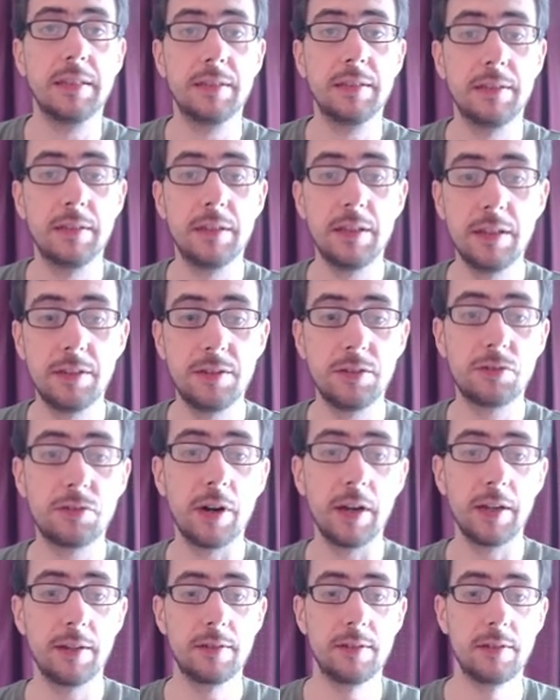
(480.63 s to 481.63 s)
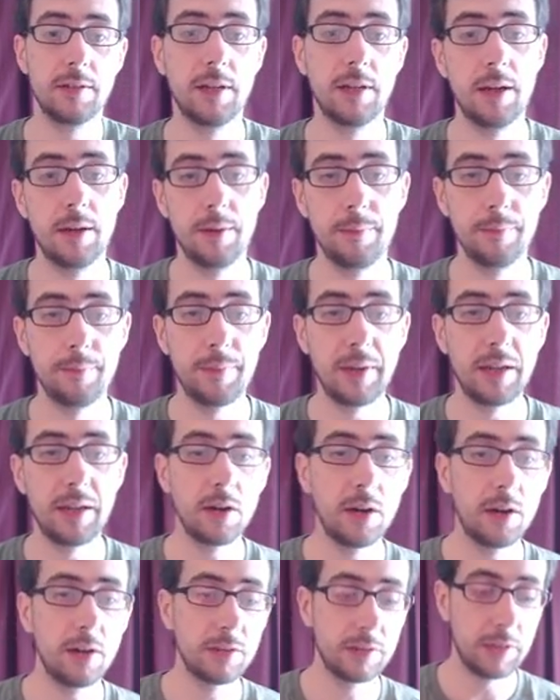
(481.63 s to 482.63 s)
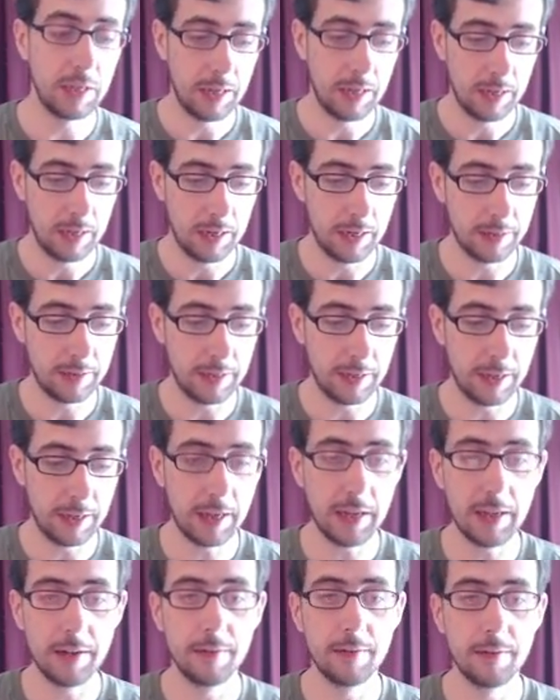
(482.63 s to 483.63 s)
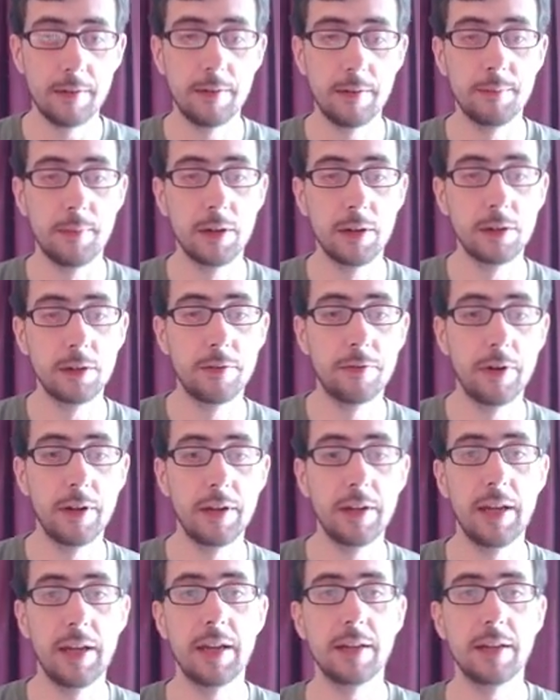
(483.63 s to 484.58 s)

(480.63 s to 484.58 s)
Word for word: this is great um, because uh, take again my good friend